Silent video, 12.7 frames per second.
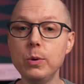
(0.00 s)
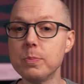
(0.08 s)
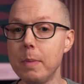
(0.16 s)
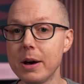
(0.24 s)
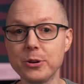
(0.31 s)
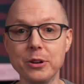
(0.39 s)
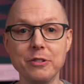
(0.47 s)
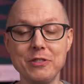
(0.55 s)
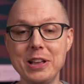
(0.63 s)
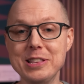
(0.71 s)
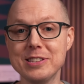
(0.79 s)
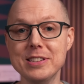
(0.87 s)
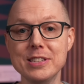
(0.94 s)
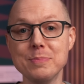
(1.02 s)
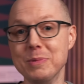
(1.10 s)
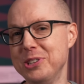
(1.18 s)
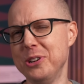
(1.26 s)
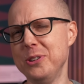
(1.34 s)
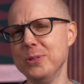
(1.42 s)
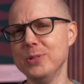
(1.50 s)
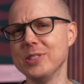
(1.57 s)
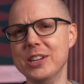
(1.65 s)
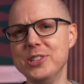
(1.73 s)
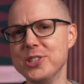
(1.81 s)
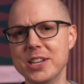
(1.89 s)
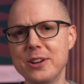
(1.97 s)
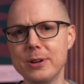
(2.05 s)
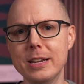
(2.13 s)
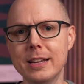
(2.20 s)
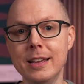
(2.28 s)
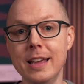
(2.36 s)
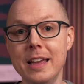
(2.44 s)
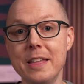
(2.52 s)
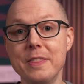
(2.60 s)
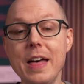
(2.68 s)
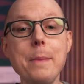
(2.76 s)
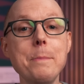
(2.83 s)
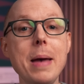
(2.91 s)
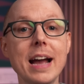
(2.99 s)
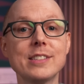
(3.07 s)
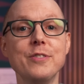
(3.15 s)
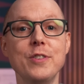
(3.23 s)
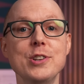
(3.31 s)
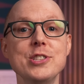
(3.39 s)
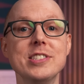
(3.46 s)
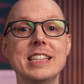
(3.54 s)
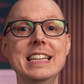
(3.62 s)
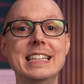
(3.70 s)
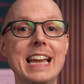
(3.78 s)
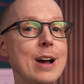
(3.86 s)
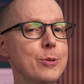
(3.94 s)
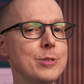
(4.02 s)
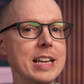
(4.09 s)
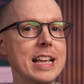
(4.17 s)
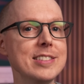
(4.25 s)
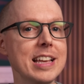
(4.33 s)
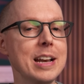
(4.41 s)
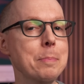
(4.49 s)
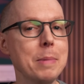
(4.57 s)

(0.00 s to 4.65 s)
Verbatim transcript: with modern advances, materials, and engineering, that max efficiency now stands at a